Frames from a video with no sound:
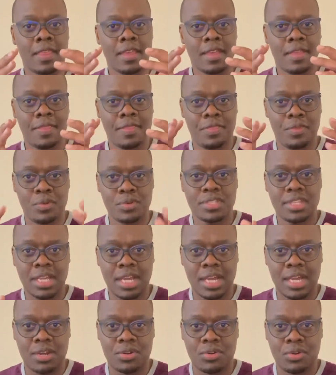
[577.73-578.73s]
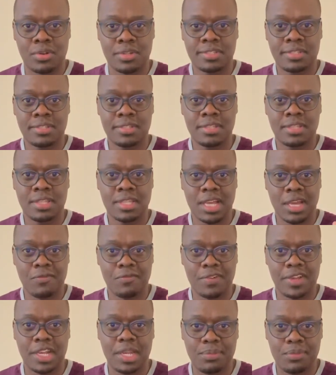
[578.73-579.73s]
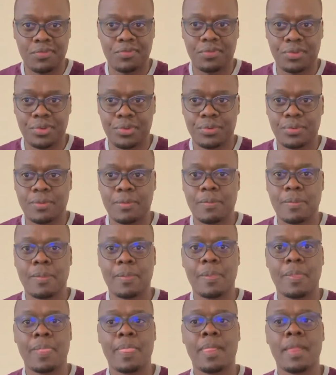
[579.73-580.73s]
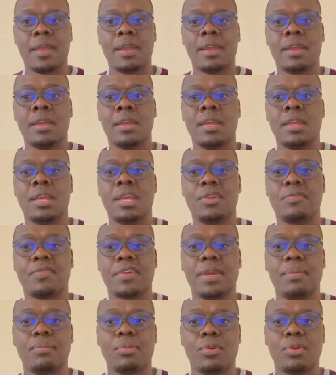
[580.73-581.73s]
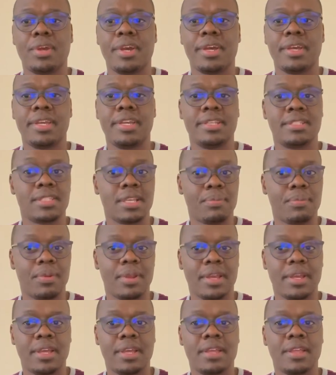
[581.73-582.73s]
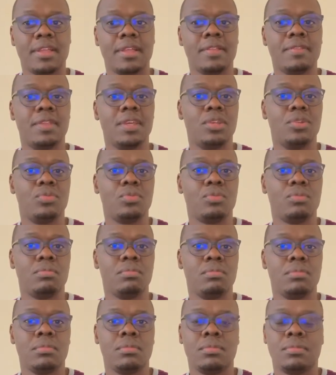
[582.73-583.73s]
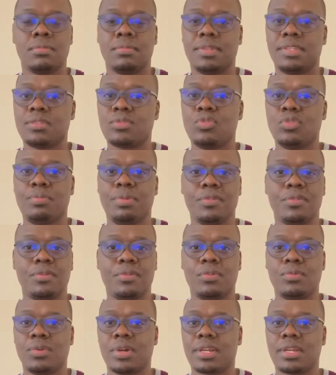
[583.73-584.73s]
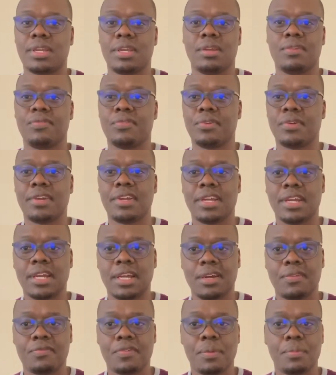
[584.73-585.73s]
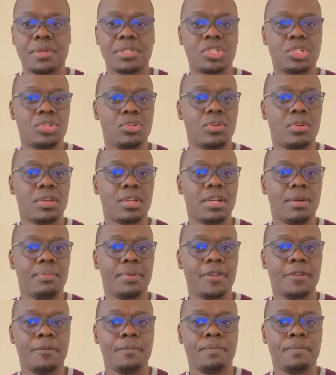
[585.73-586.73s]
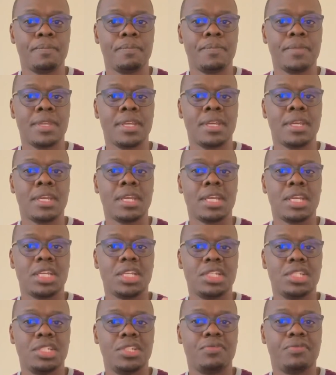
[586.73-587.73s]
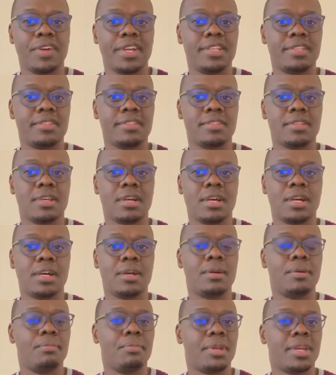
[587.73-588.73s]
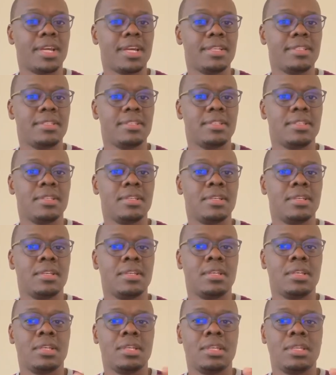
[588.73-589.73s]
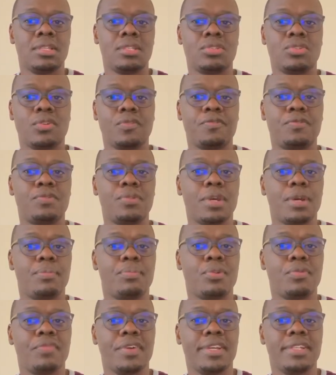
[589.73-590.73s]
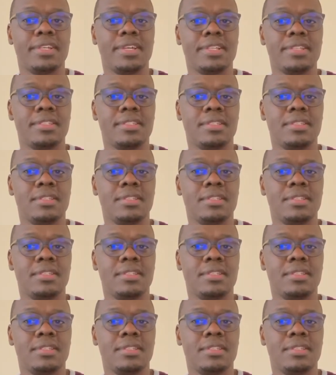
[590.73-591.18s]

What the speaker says: those are roles available for you. If employer is supplier, then this could be working for a pharmaceutical company, device makers, software providers,